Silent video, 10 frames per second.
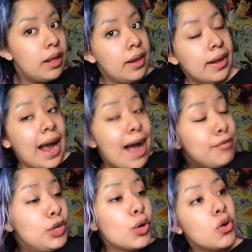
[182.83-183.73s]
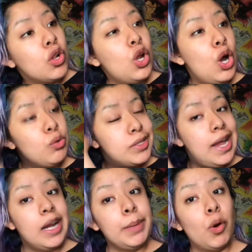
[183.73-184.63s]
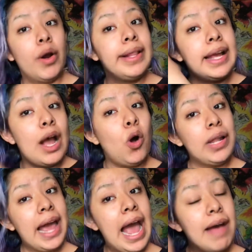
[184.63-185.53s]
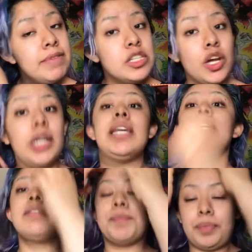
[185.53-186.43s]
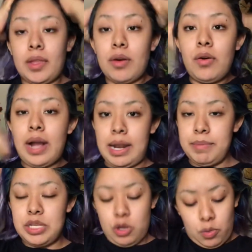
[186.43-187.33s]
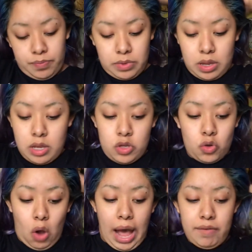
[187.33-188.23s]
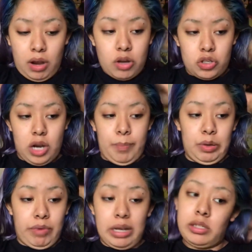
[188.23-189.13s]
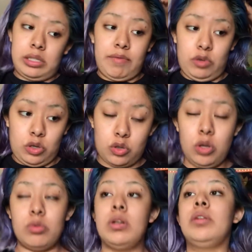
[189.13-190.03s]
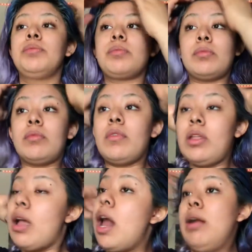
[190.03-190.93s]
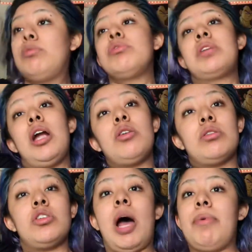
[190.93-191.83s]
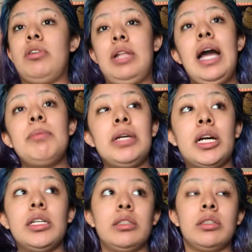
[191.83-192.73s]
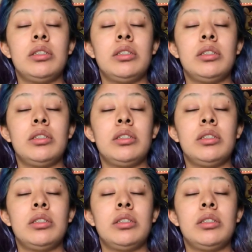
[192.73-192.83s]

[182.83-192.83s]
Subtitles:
Like, I have no clothes anymore. Like, all I have is hoodies. Okay, let me tell you. So I haven't gone shopping, right? Because everything's closed. And I'm too scared to shop online because